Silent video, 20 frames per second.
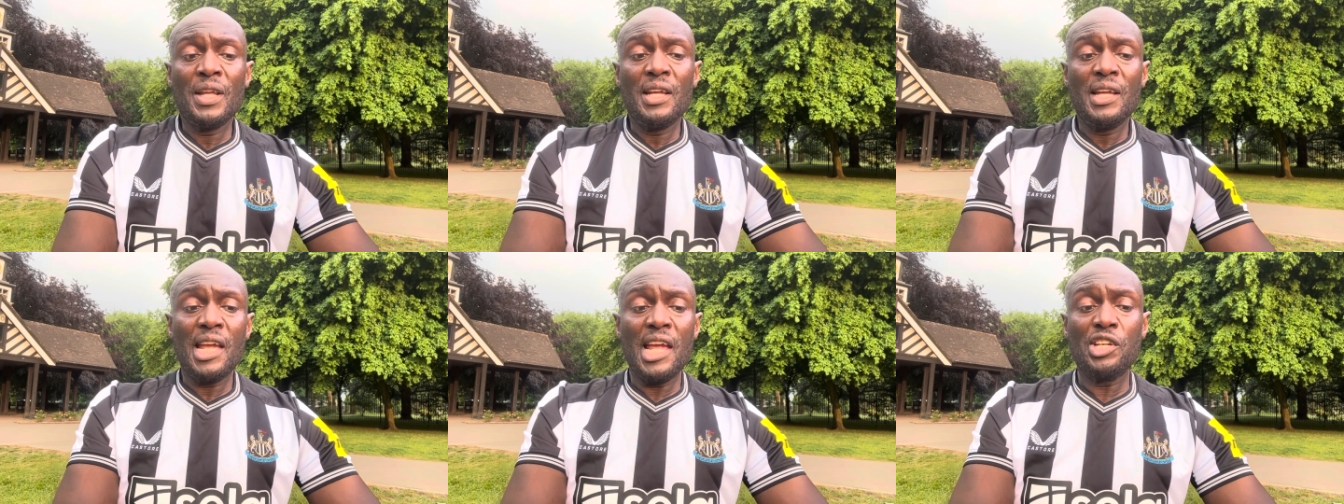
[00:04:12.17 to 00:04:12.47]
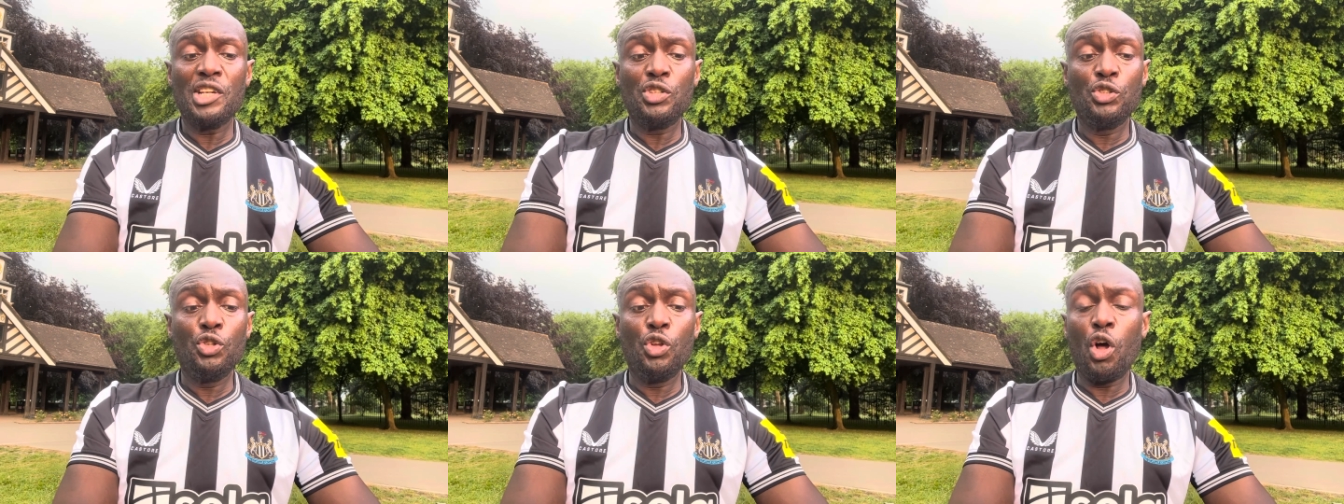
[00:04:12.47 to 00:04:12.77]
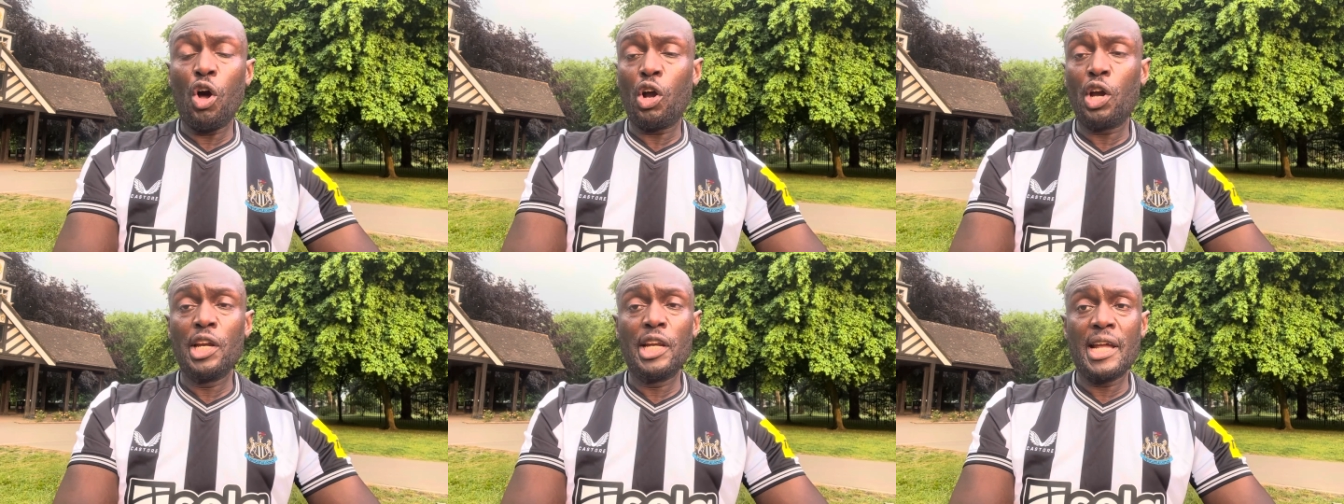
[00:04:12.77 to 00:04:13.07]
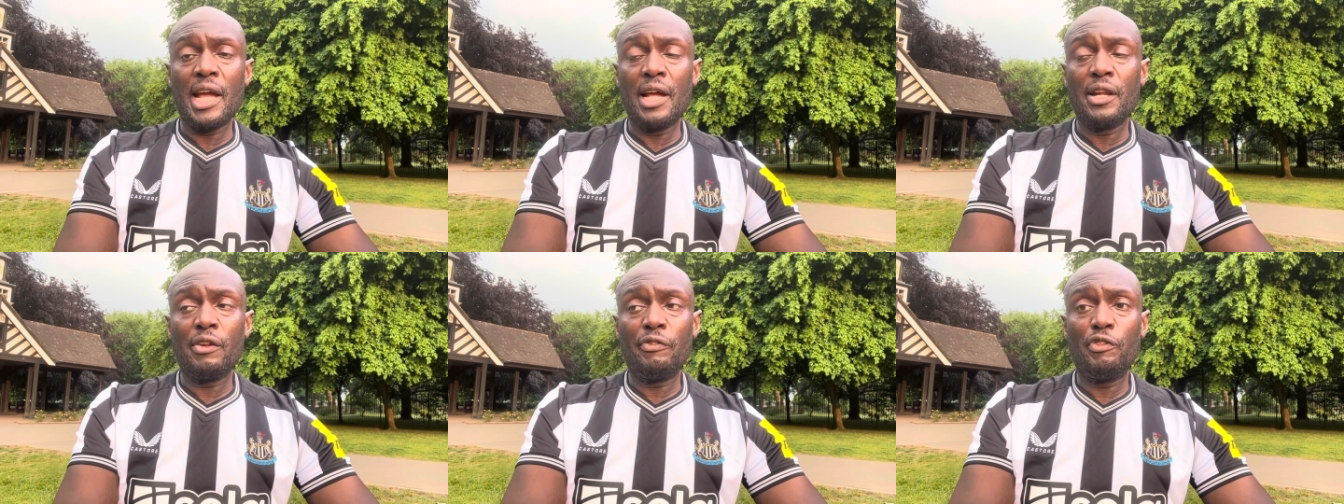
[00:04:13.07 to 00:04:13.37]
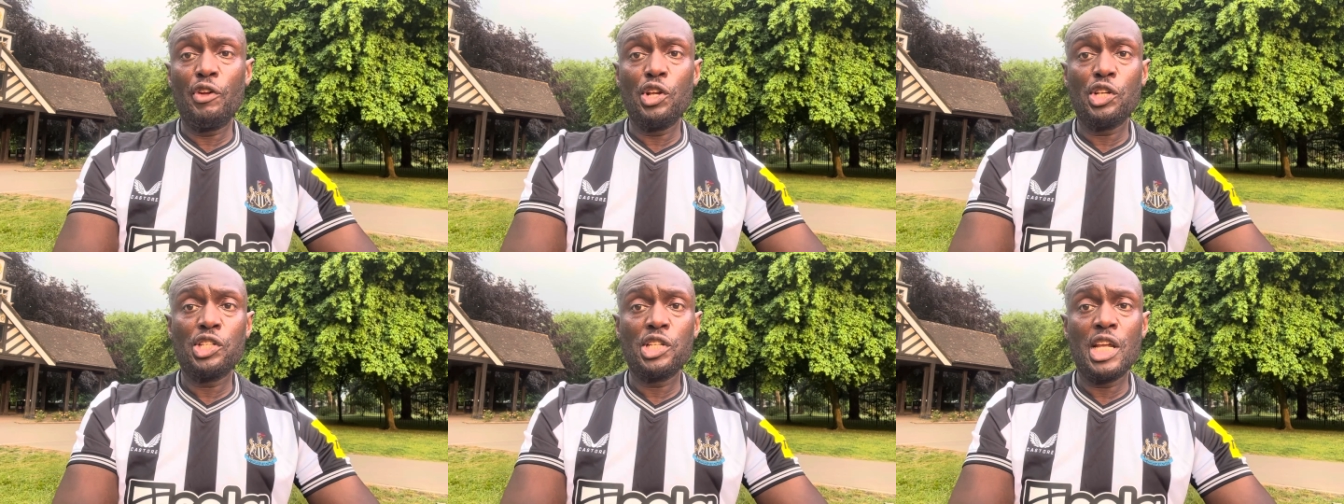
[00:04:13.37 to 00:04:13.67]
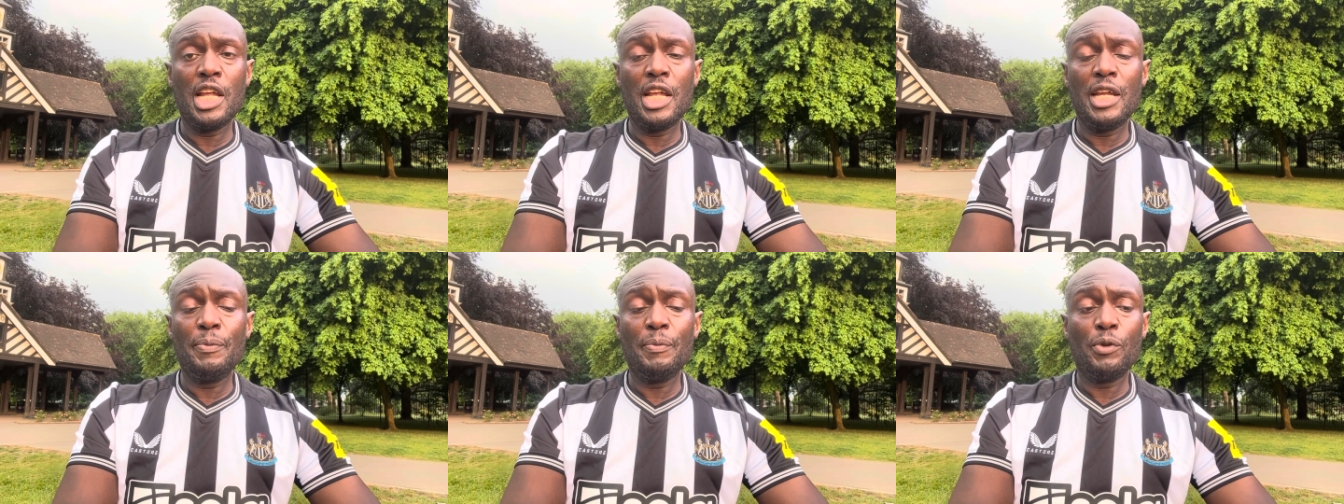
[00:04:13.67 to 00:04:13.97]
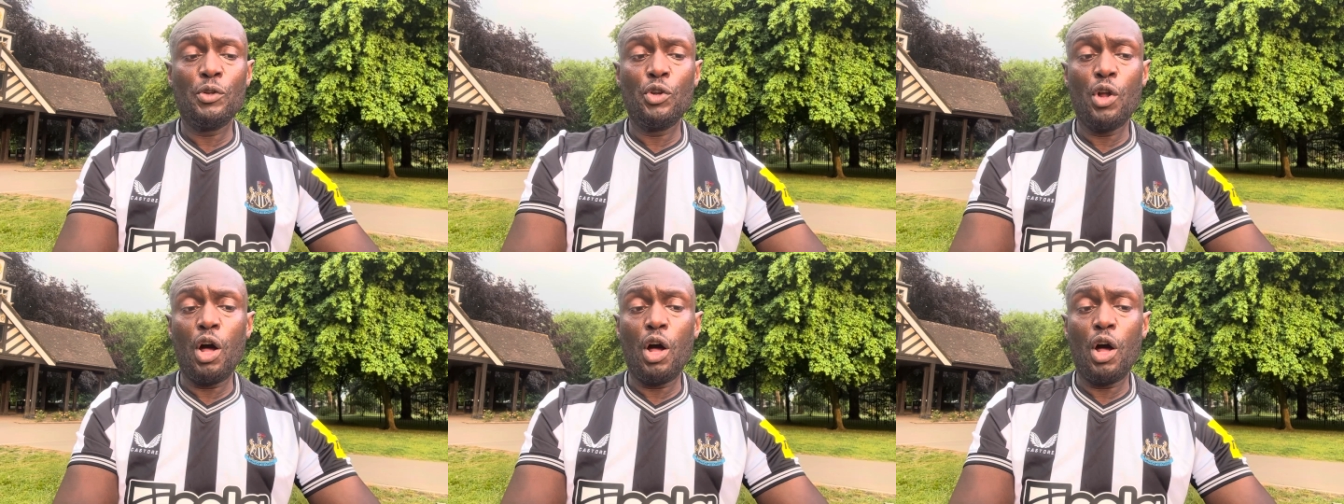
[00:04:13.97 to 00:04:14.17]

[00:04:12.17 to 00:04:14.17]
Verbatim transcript: he's not good again the first team,